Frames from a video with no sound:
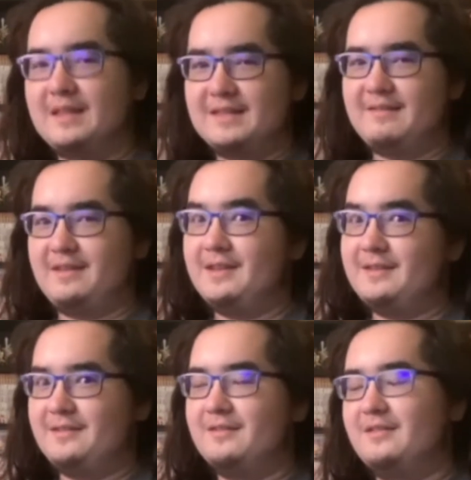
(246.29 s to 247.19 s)

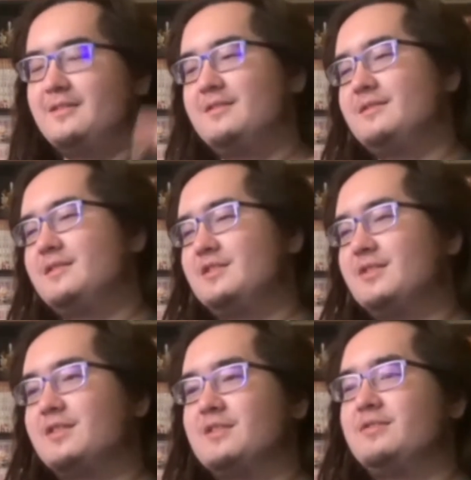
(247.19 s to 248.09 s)
sister, the
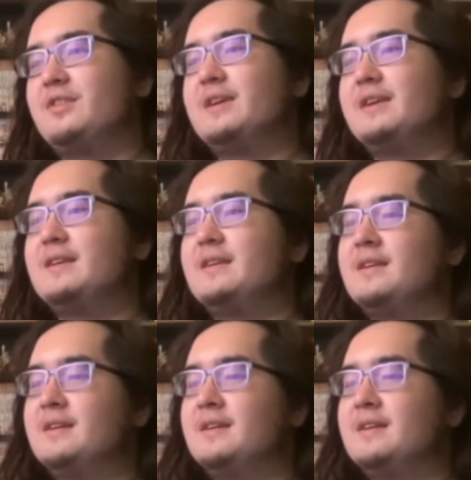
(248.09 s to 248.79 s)
shark tooth lady,